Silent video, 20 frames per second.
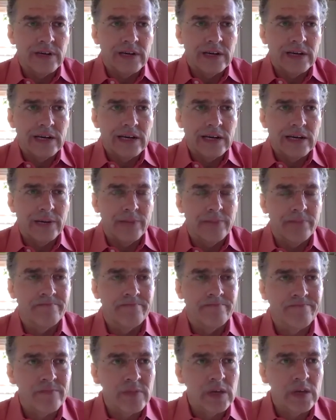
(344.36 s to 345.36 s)
um,
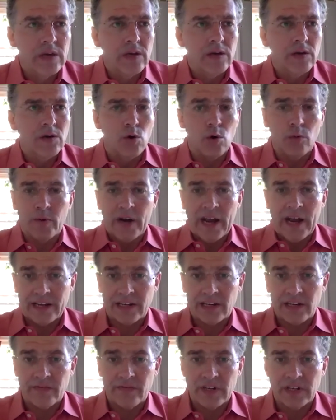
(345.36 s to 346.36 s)
corporate
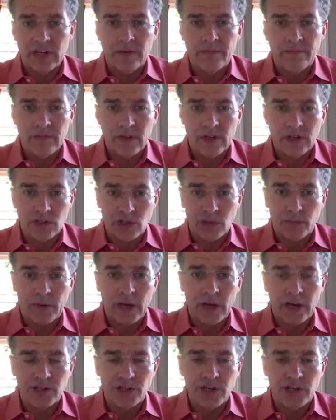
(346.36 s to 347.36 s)
activity and
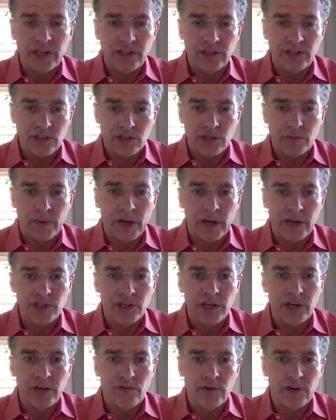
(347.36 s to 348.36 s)
supply chains and supply
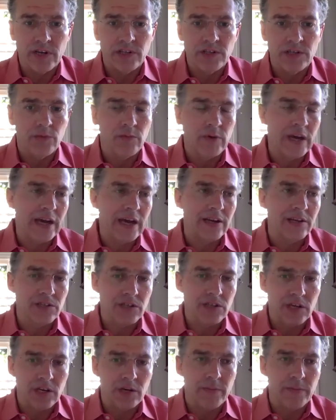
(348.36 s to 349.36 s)
chain risk, and we had a
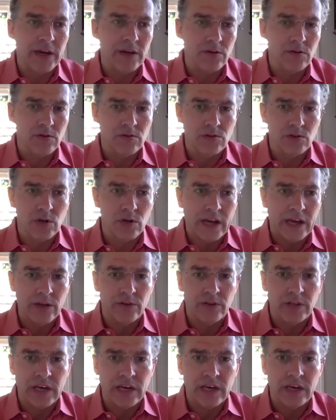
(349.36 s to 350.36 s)
certain amount on sort of
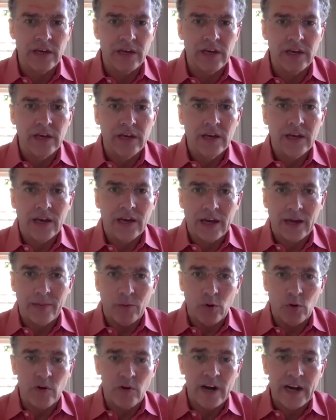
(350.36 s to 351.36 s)
healthcare um,
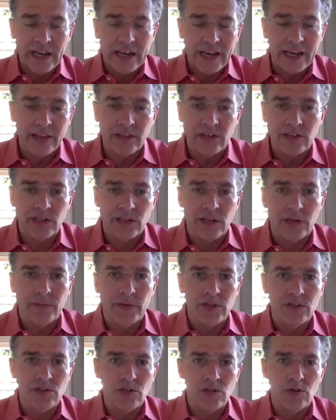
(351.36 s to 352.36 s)
already in the
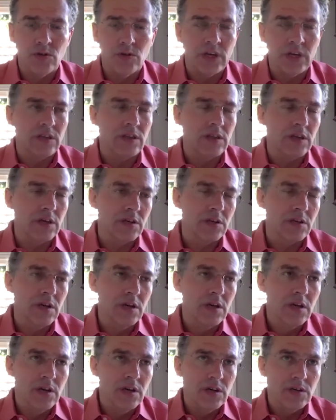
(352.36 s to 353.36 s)
syllabus. Do you think that
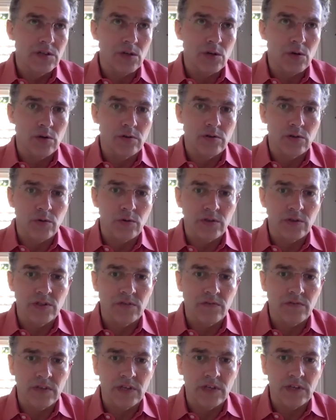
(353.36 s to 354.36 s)
as a consequence
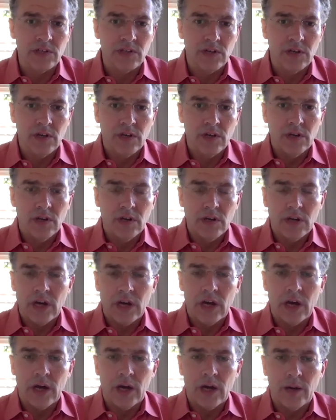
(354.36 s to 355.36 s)
of this,
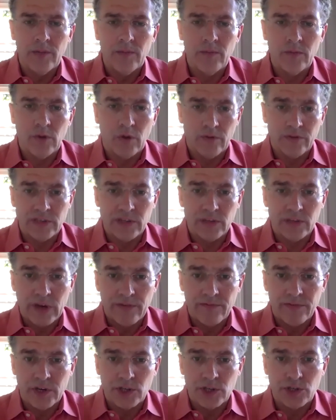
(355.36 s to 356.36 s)
um, obviously we
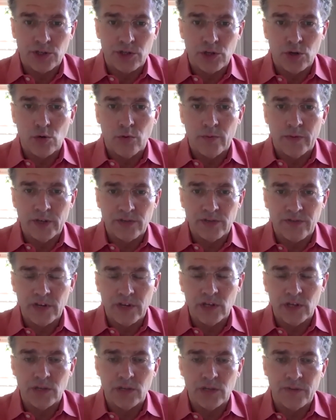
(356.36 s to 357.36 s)
have version two almost
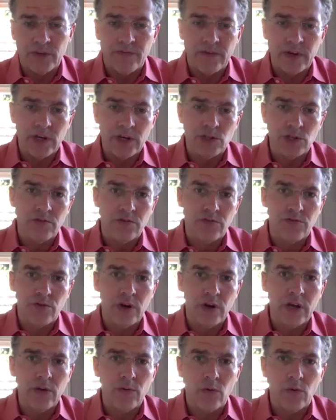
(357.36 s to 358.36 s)
finished, but version
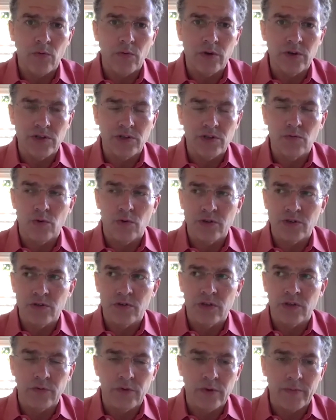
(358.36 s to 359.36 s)
three, what would you what do you
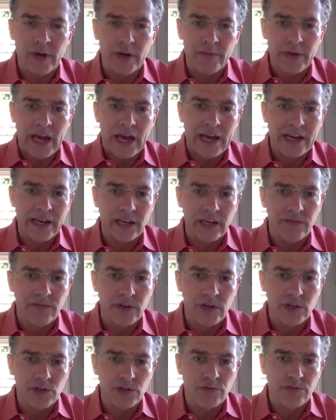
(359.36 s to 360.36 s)
think we might be adding in
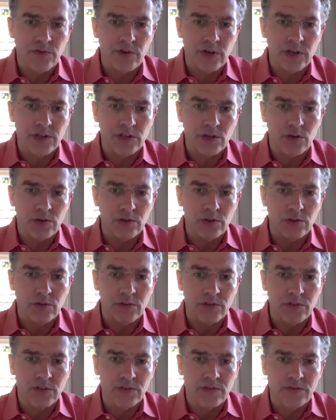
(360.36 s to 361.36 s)
version three as a
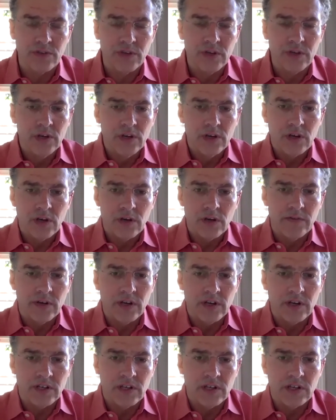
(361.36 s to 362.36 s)
consequence of COVID
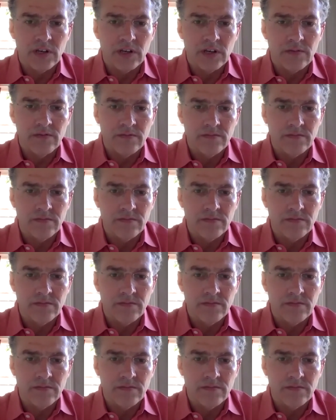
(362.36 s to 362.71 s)
nineteen?